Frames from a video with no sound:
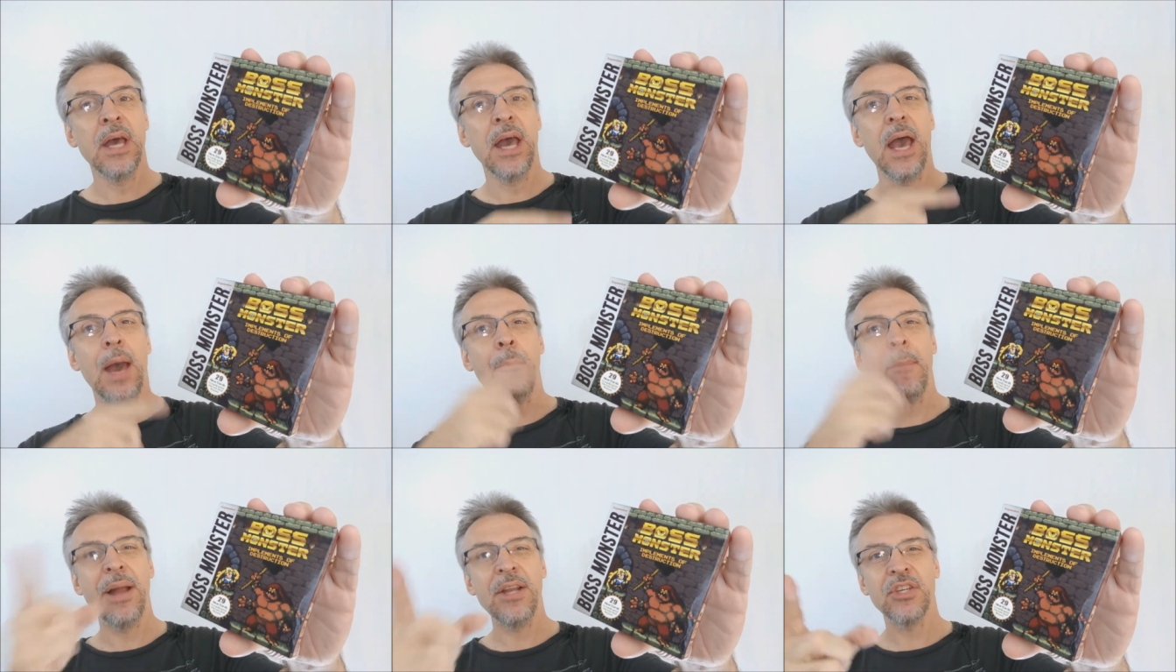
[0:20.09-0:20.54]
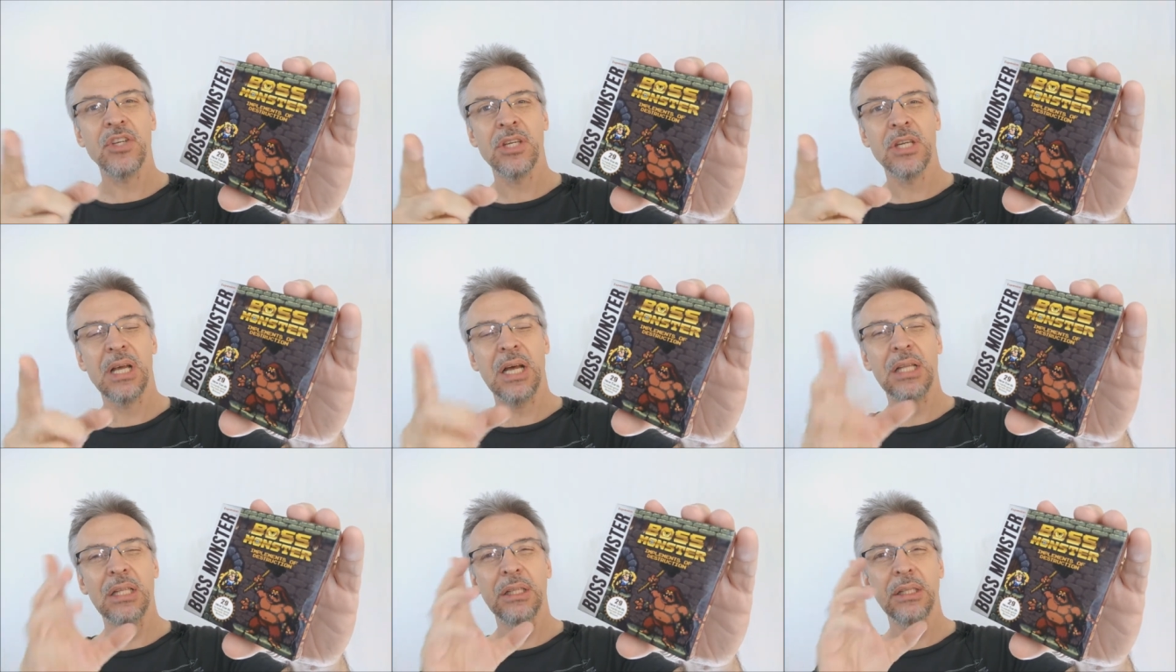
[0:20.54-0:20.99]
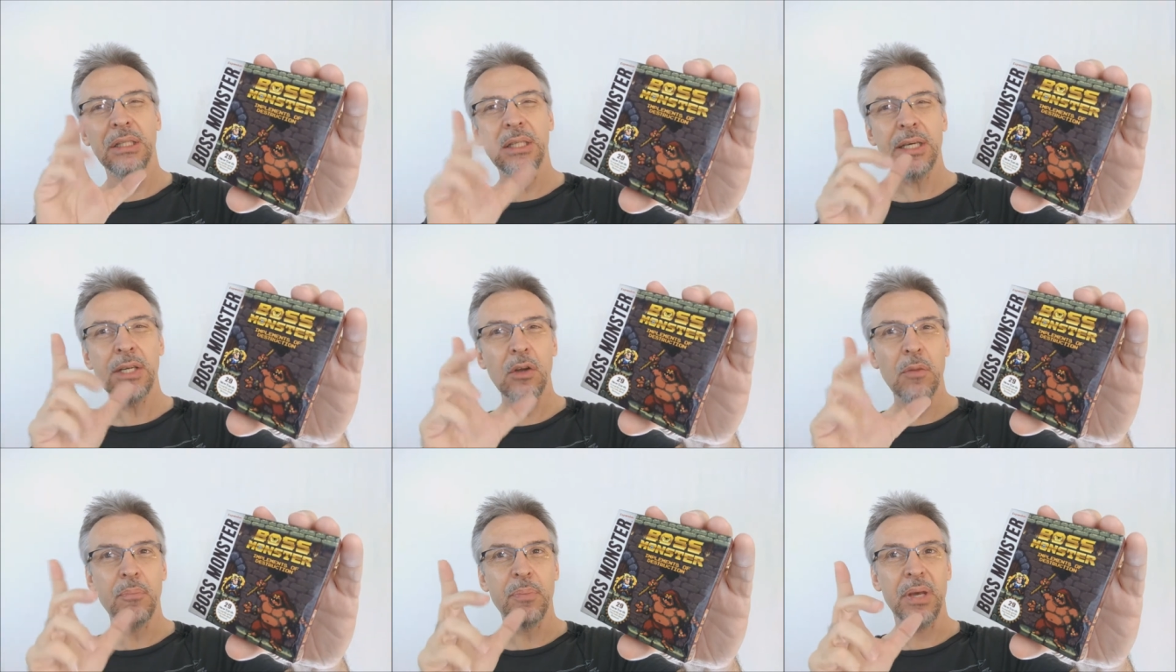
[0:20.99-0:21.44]
I uh, mentioned a
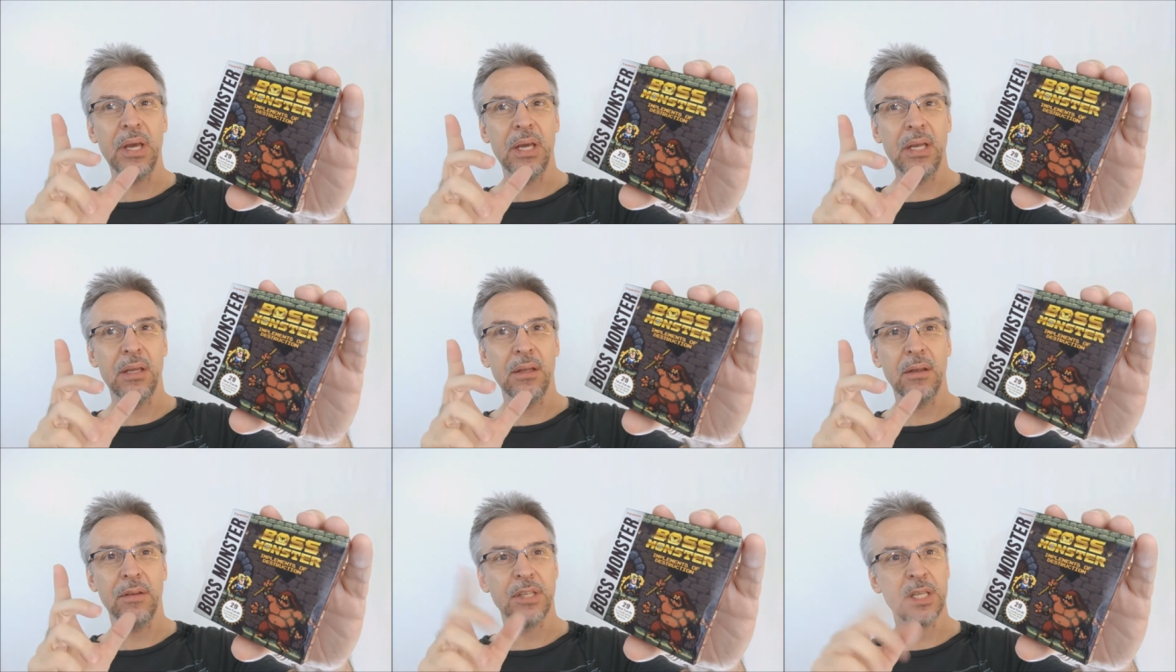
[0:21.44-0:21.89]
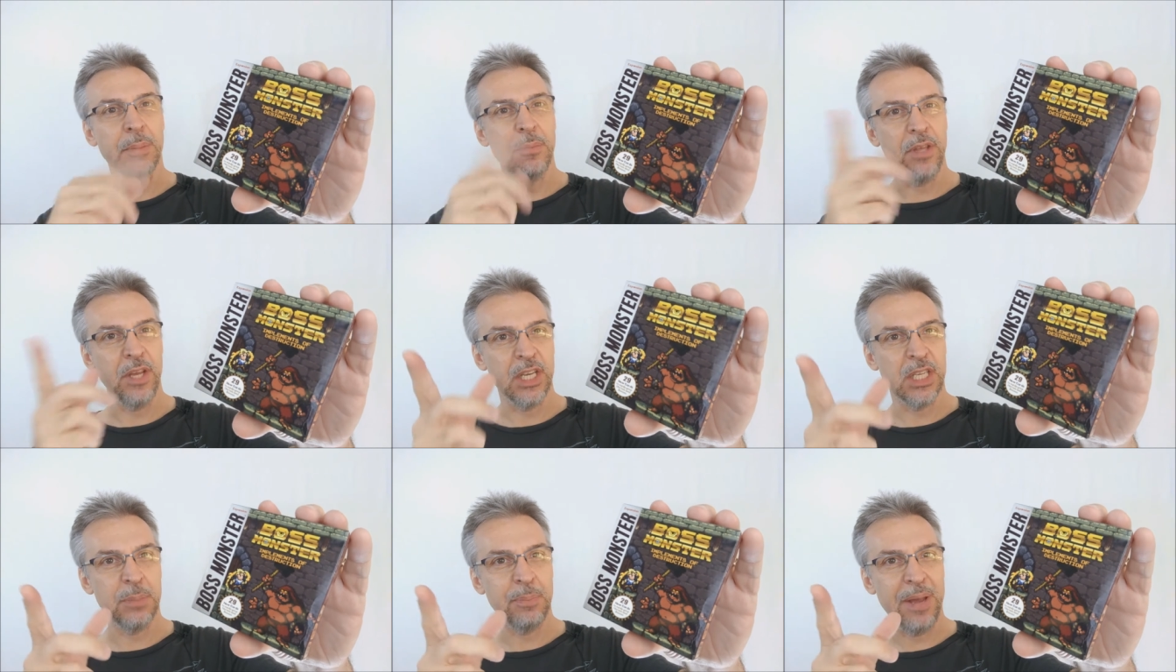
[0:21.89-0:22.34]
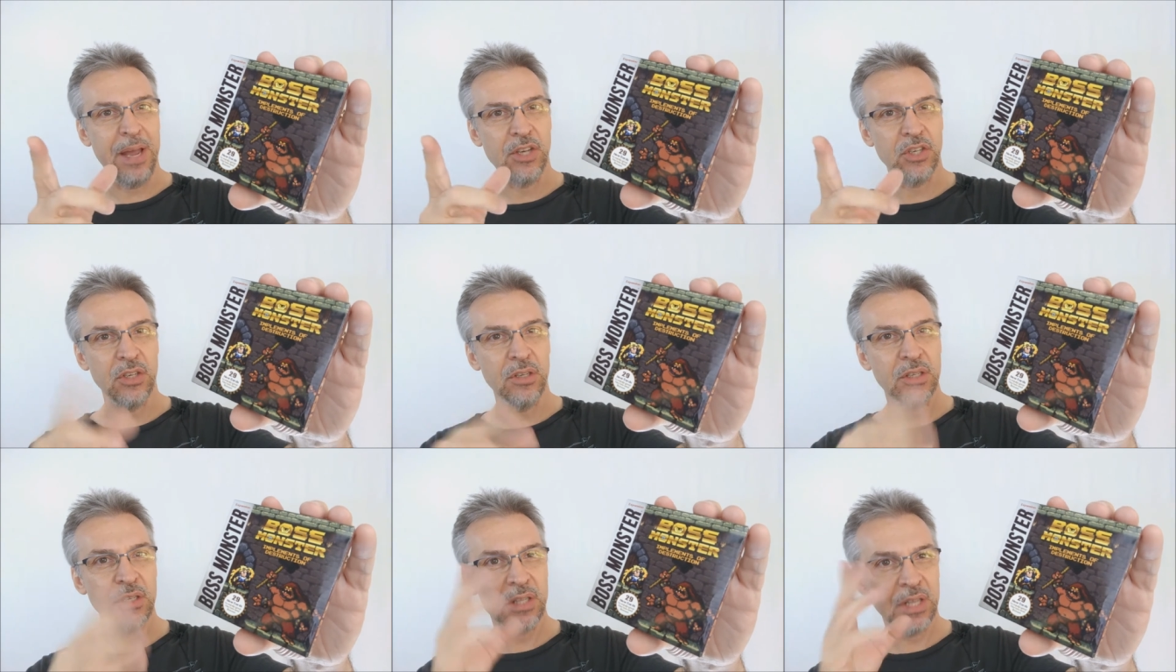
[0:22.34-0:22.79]
little bit of some of the
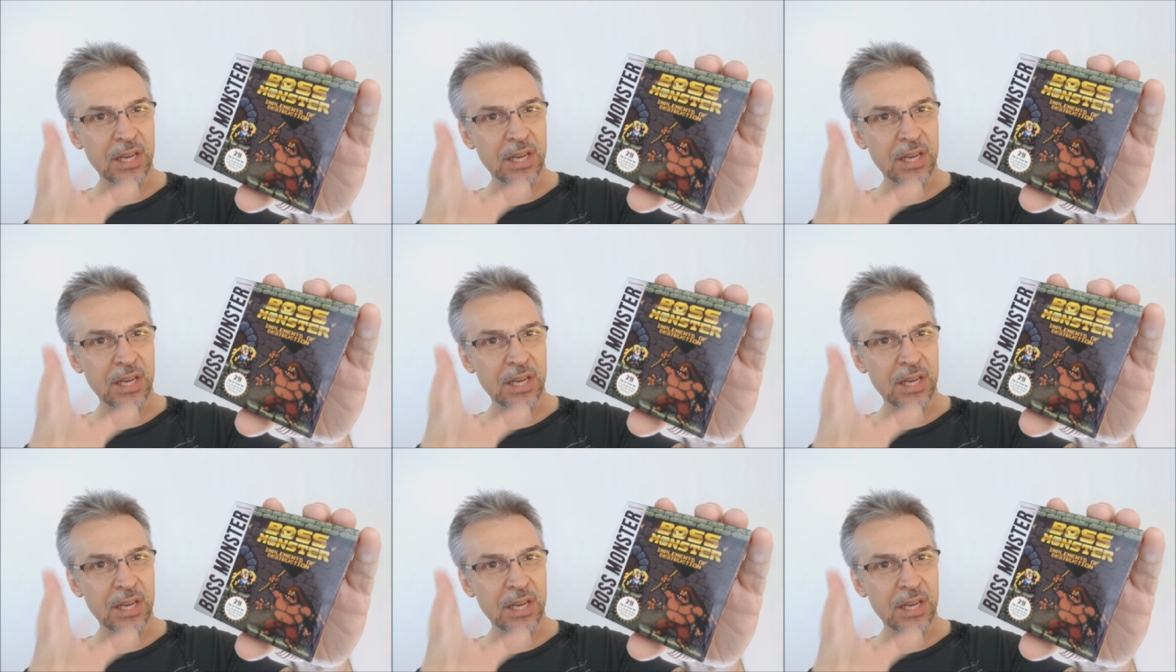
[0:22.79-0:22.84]
expansions,